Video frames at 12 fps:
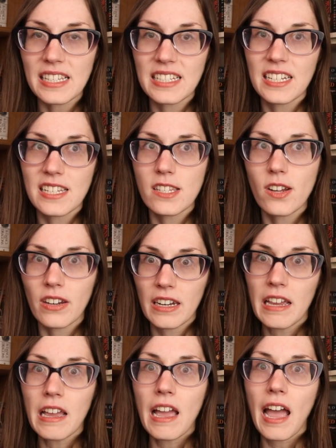It's just
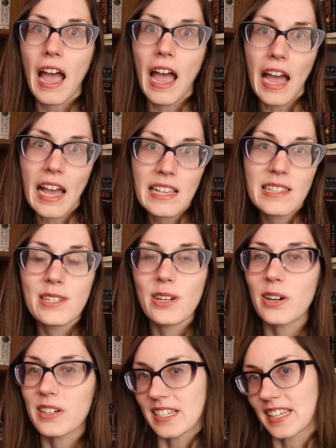not as
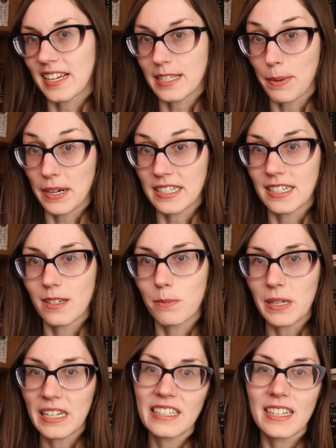dark as I expect it to be.